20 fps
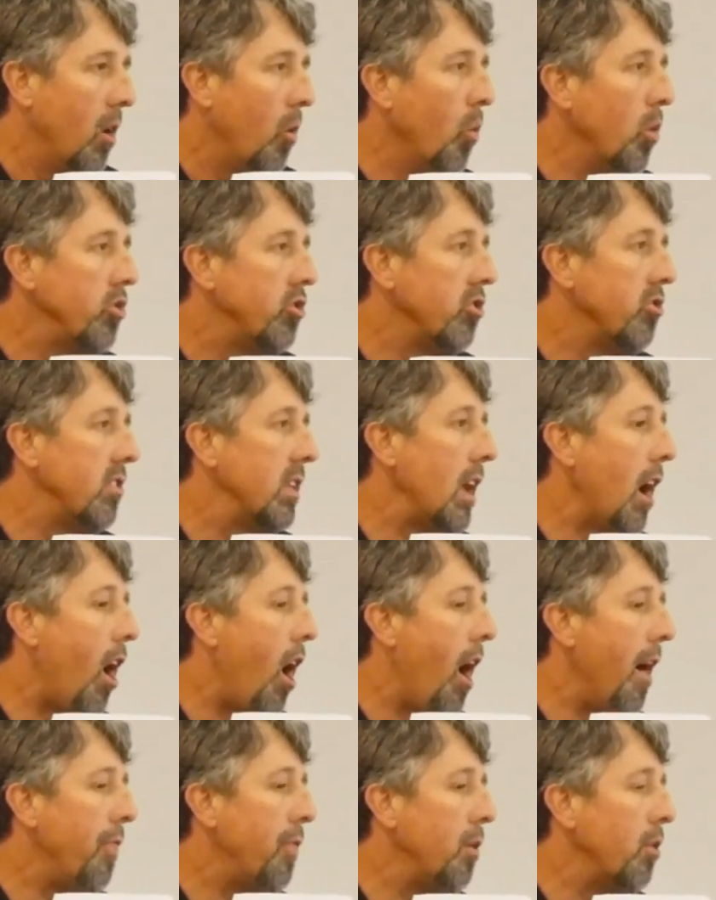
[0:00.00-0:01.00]
which is the
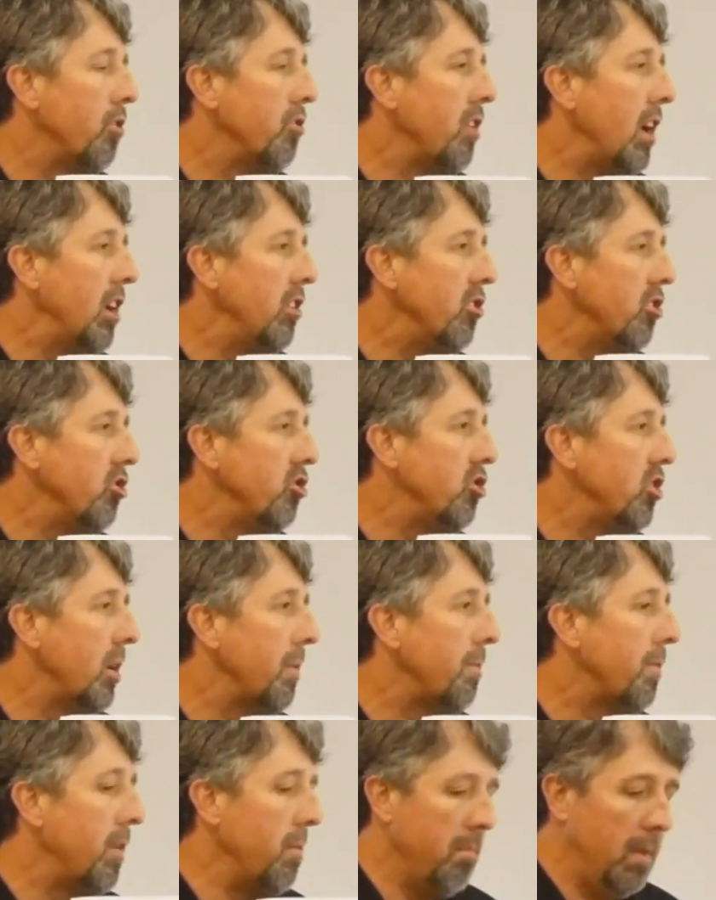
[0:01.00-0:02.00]
authorization
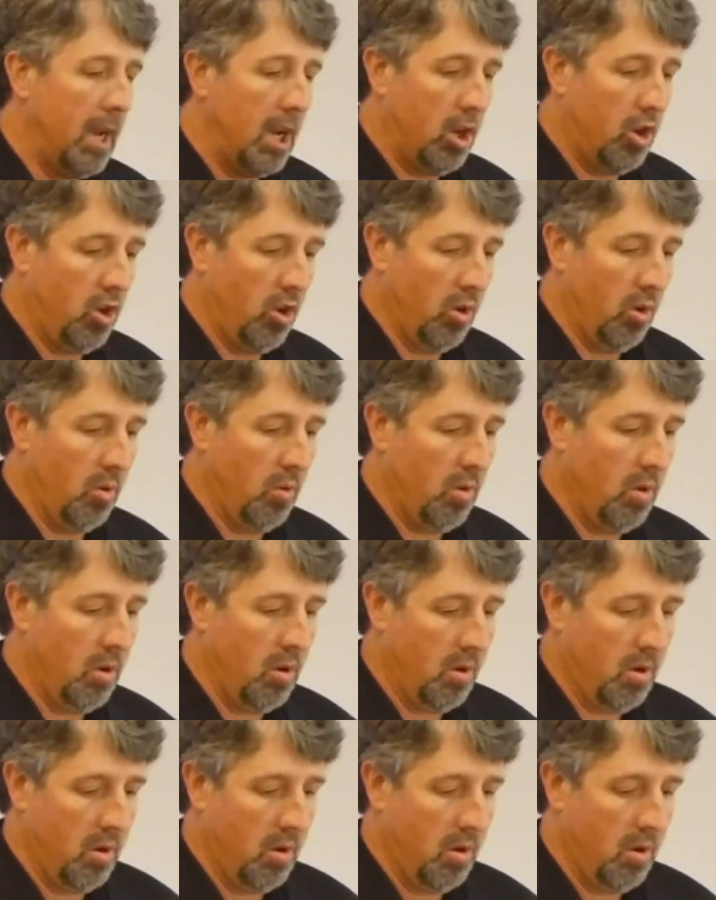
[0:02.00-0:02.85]
chip for me to